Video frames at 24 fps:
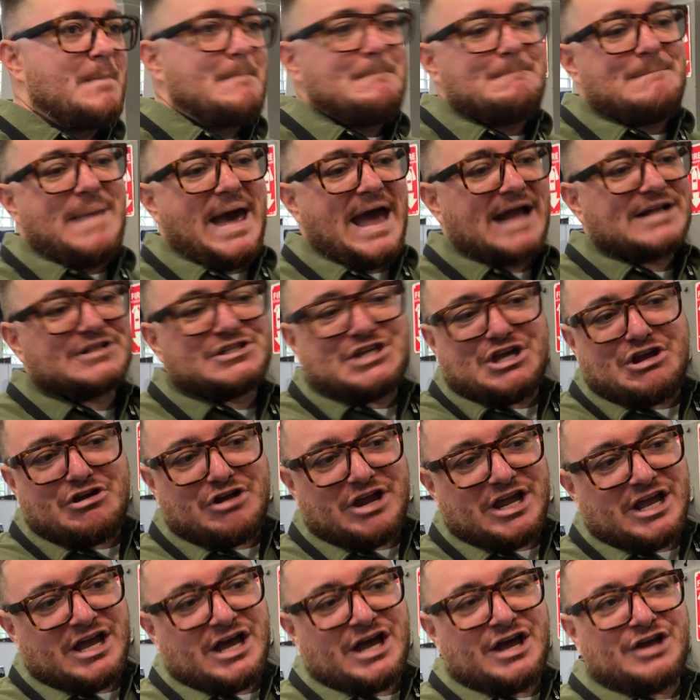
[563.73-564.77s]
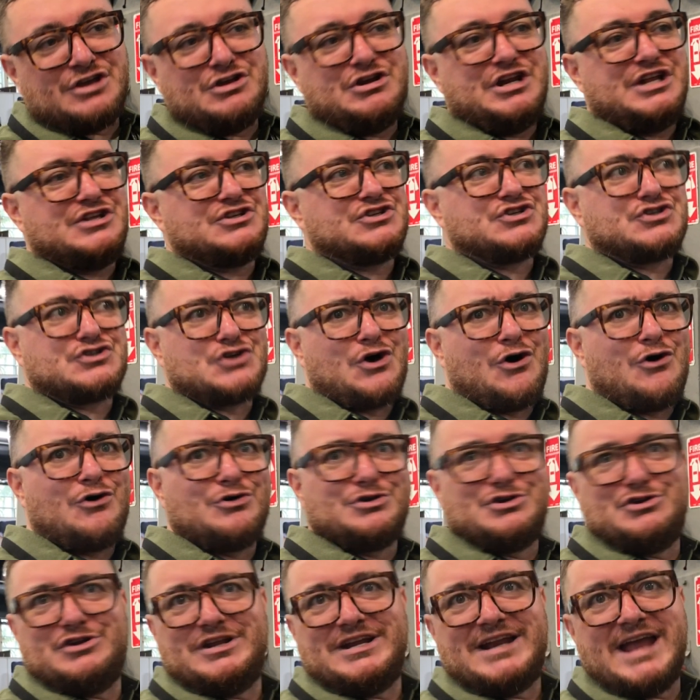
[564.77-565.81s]
bacteria, you need
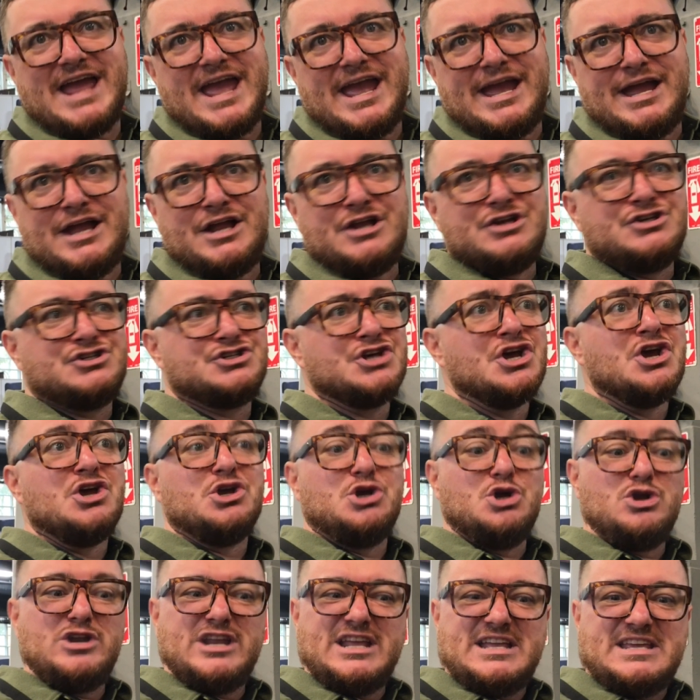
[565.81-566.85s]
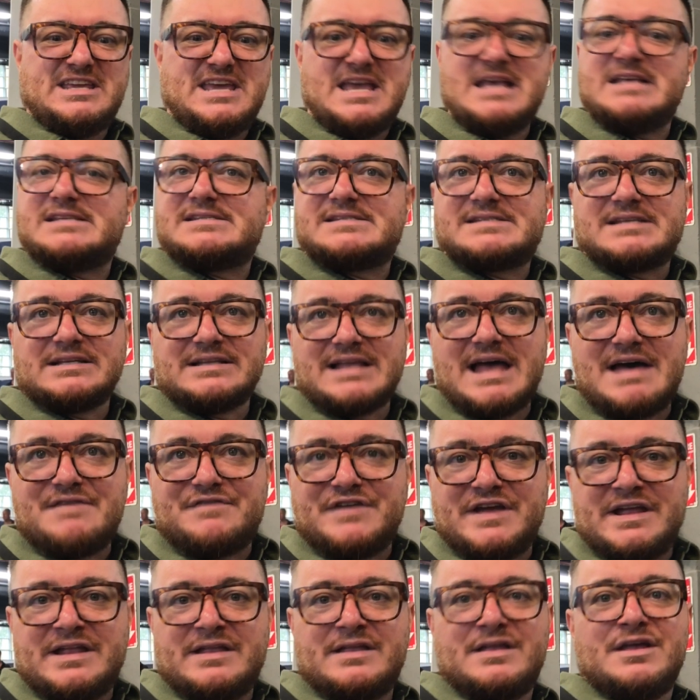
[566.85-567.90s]
salt, you need age, you need yeast to
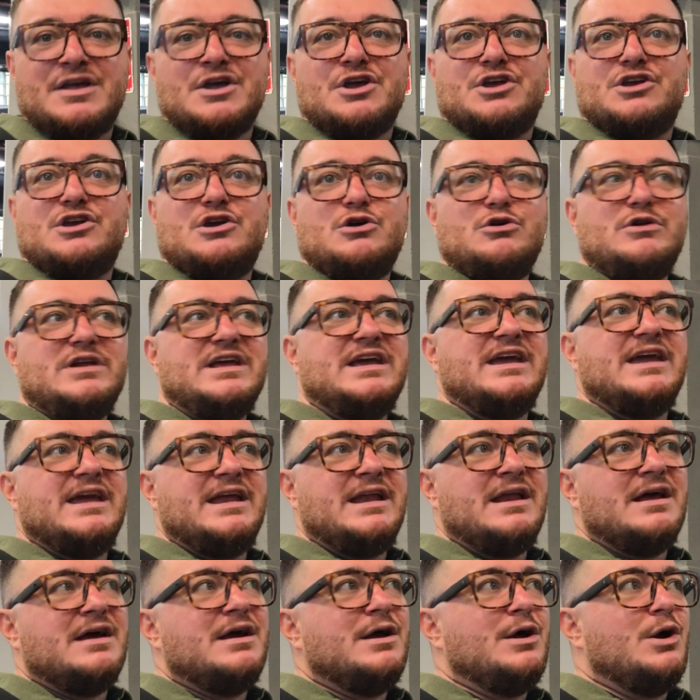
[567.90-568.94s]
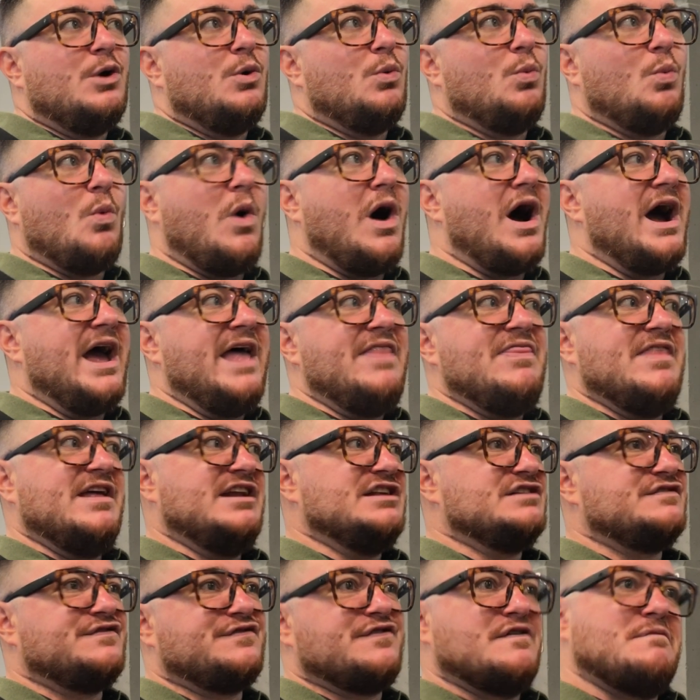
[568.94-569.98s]
leaven, you need wine that
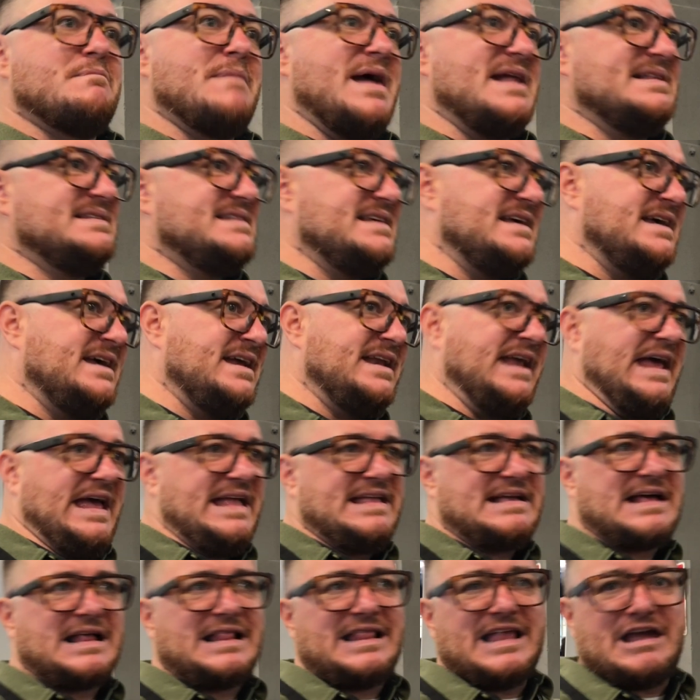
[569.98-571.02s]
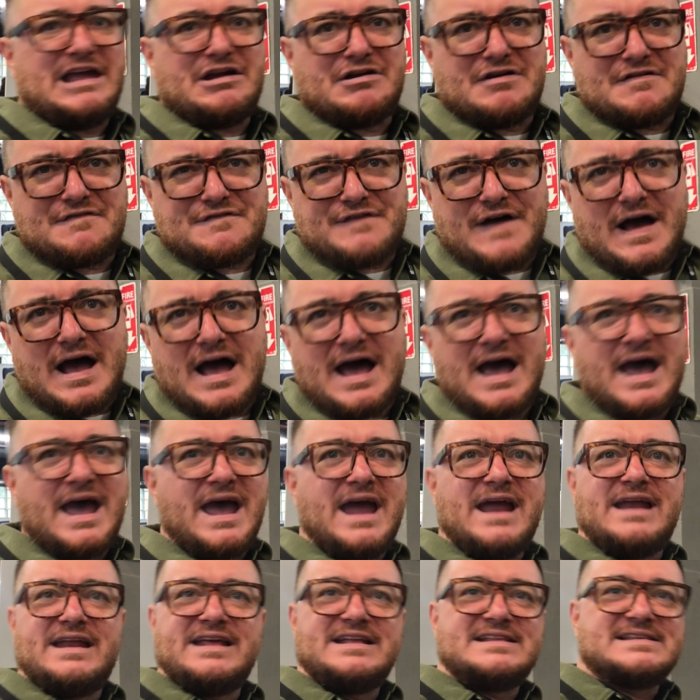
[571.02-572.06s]
is fermented and
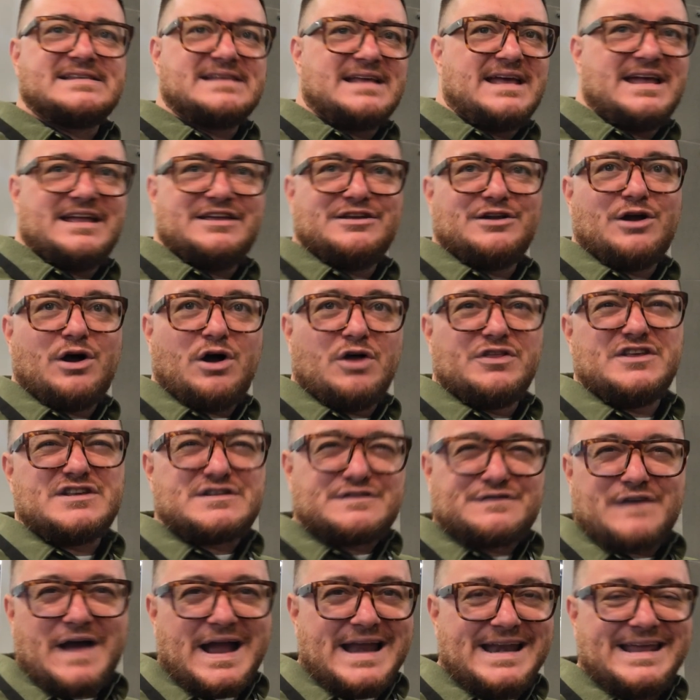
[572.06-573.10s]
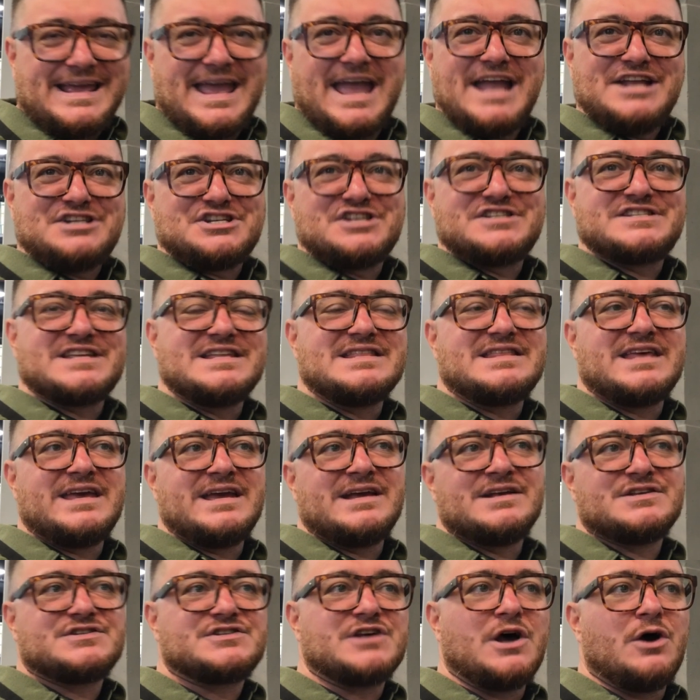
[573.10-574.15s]
clarified and all these fining agents and
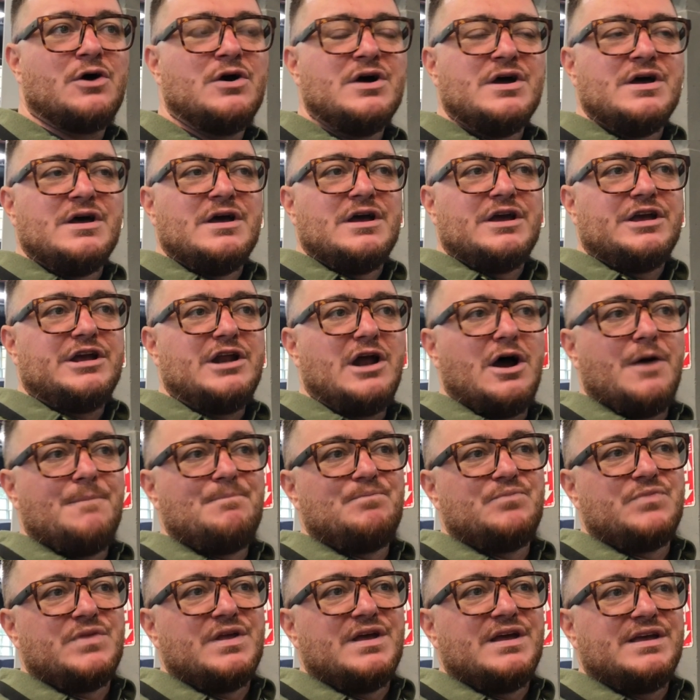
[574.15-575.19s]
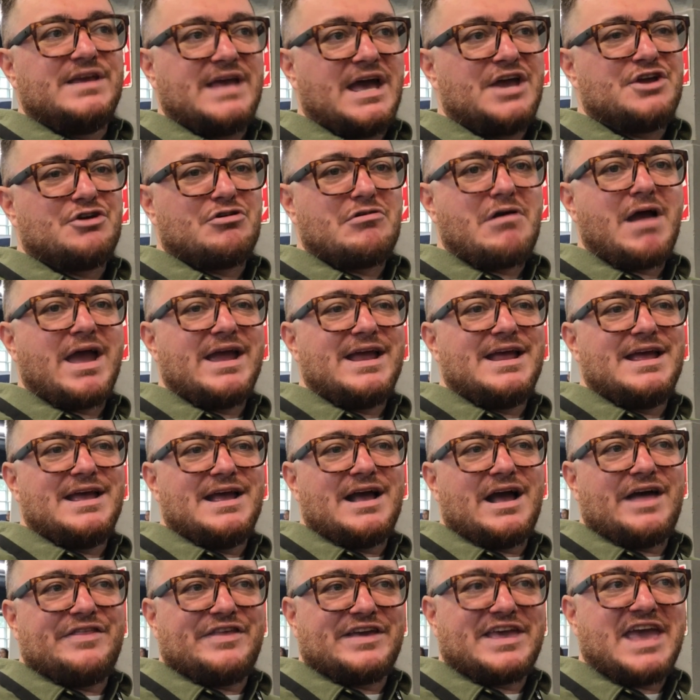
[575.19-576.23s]
things. So, yeah, you're right.
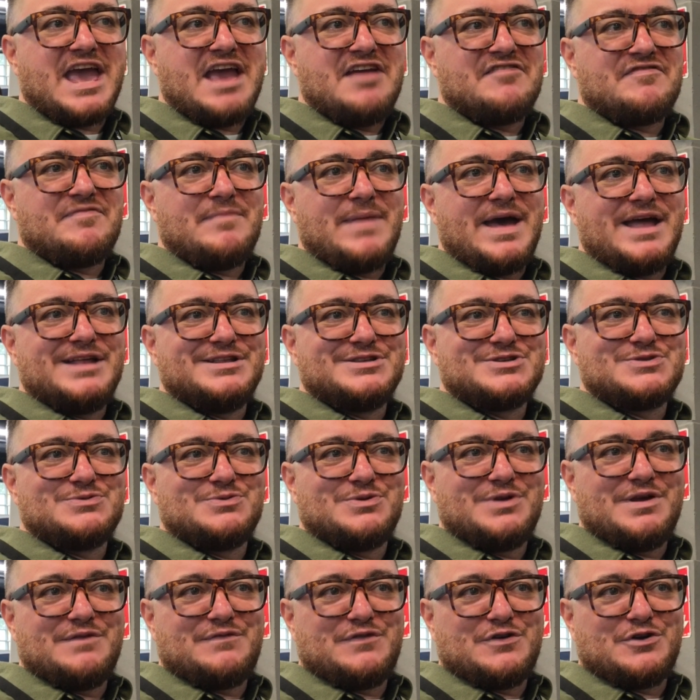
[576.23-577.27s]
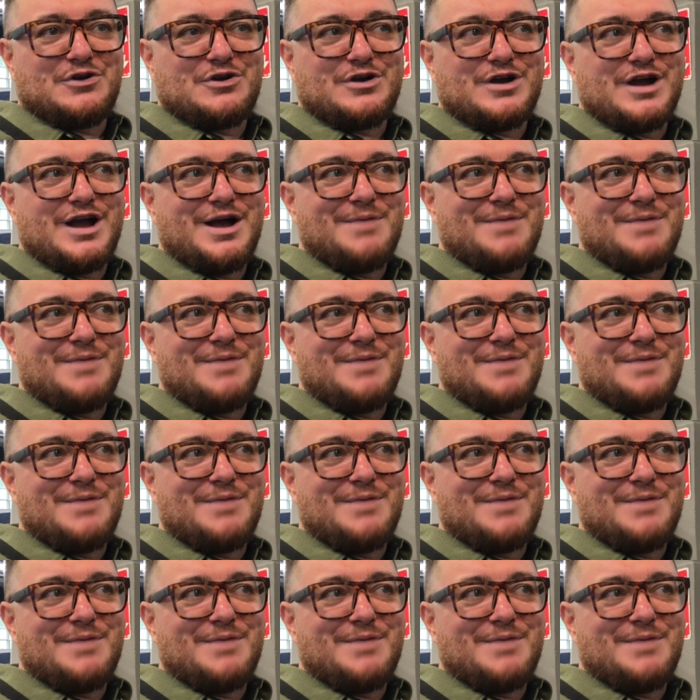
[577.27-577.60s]
The cavemen, if you're